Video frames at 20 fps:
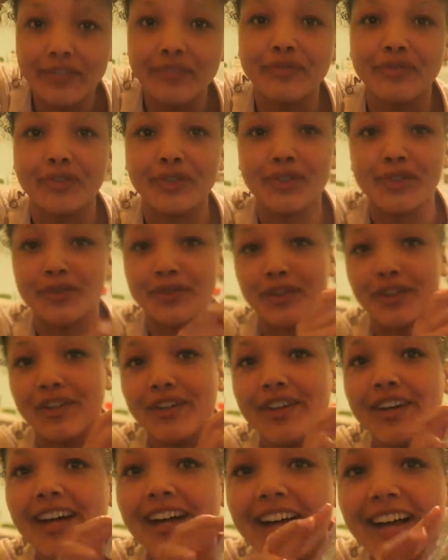First of
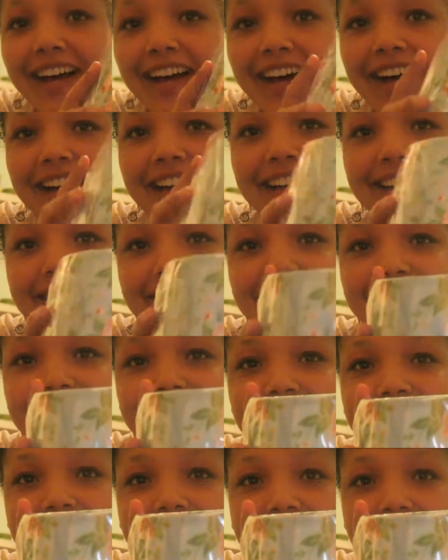all, I got
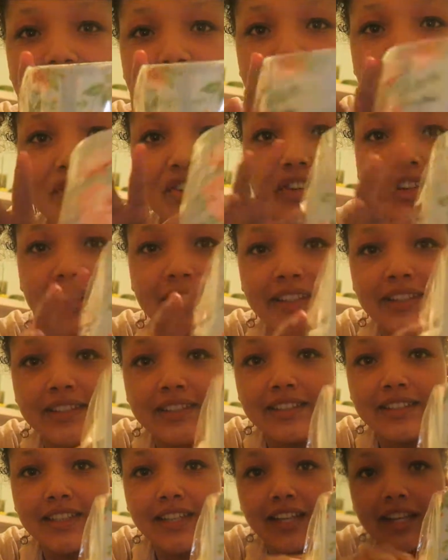this
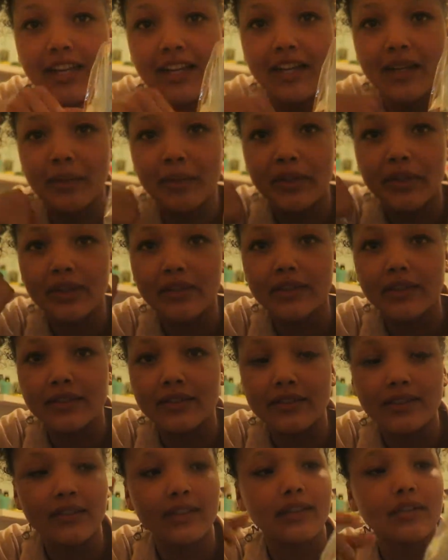lampshade
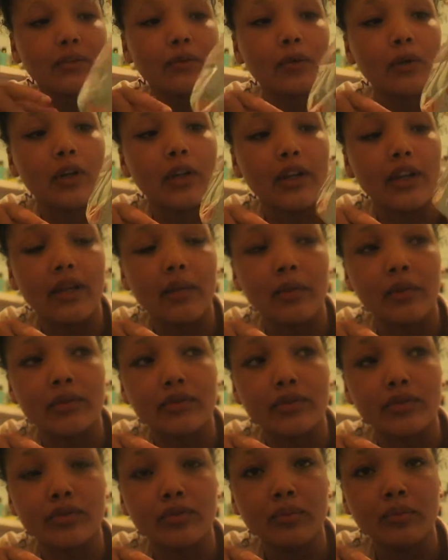because the one in my
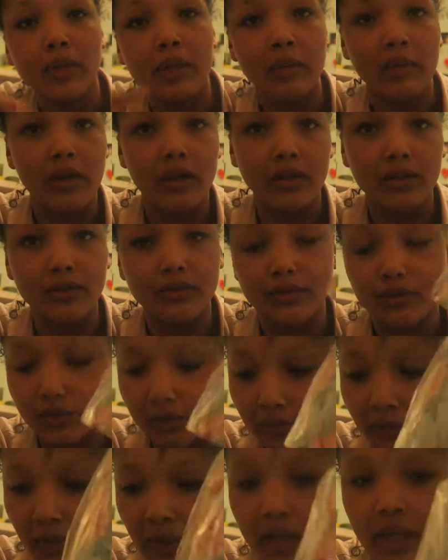room, in my other
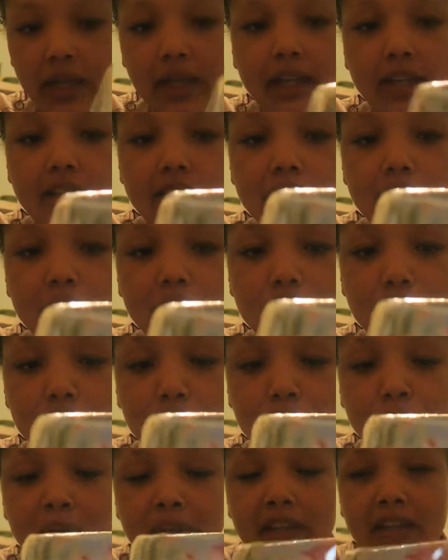room, is
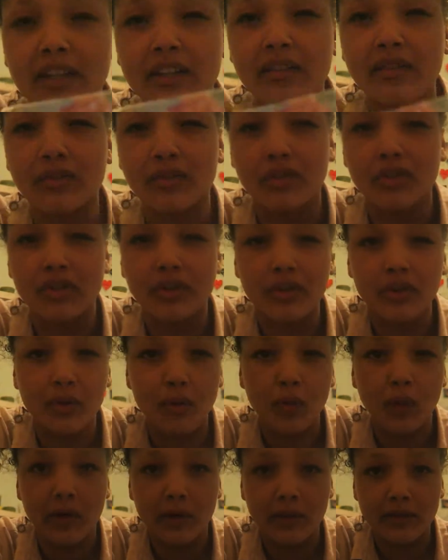too big for
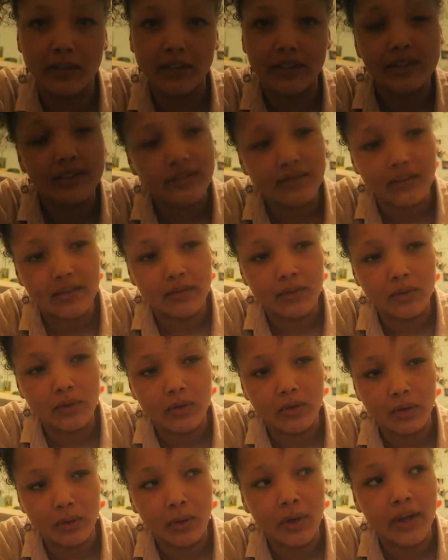where it is
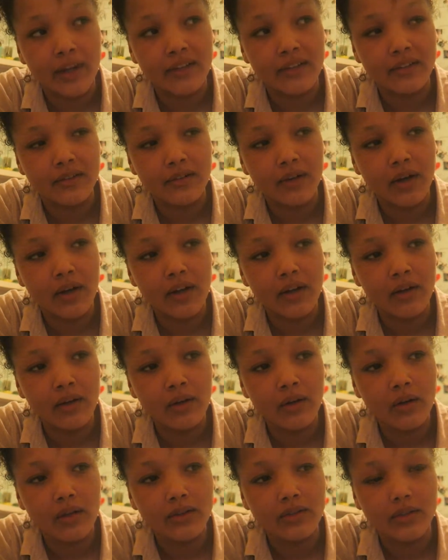located right
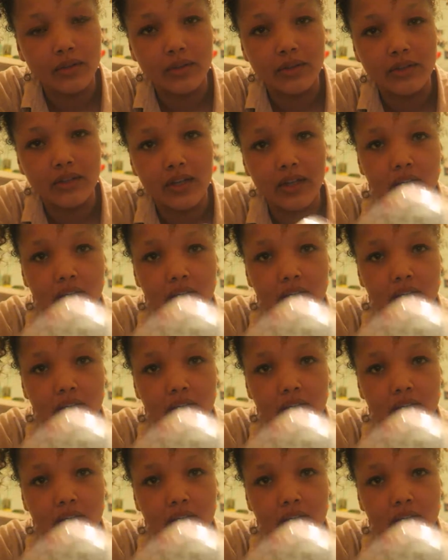now. So it's